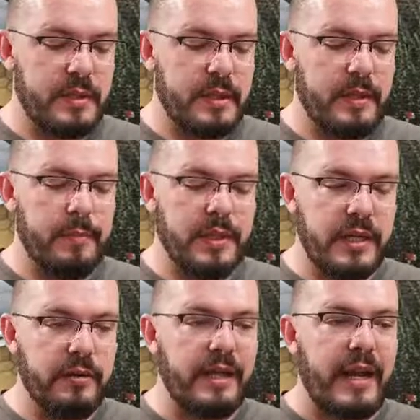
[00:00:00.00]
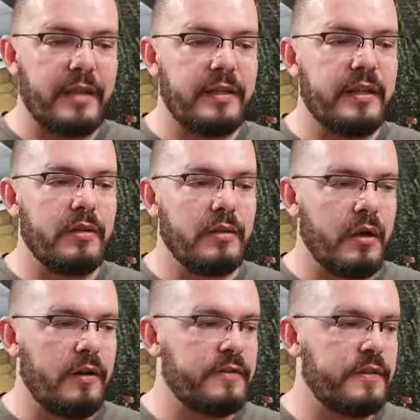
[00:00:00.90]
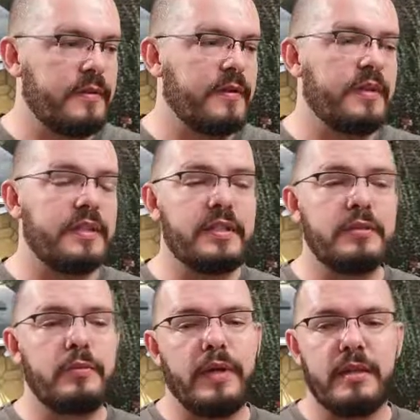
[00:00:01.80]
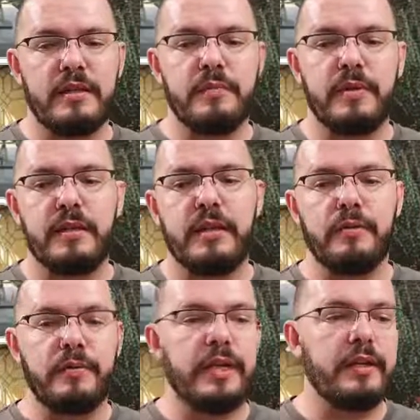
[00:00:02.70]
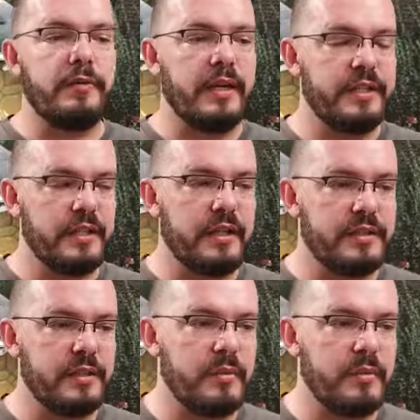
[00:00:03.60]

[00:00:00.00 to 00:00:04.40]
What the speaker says: Materiality and craft. This is where this building really shines, in my